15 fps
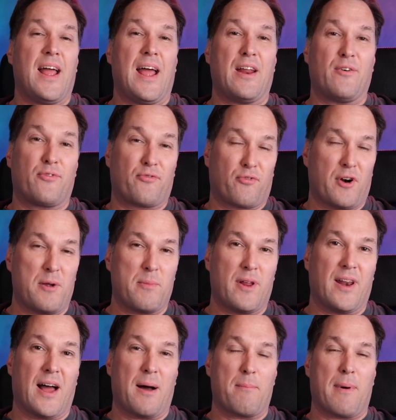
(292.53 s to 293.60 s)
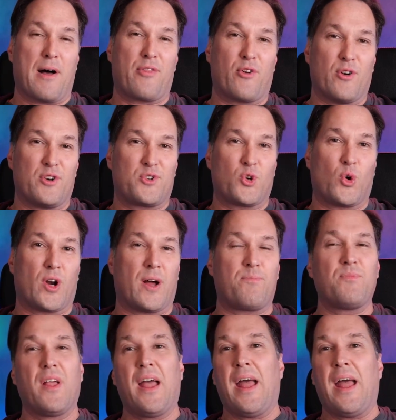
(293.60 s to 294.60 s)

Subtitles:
and Freeman are mother and daughter,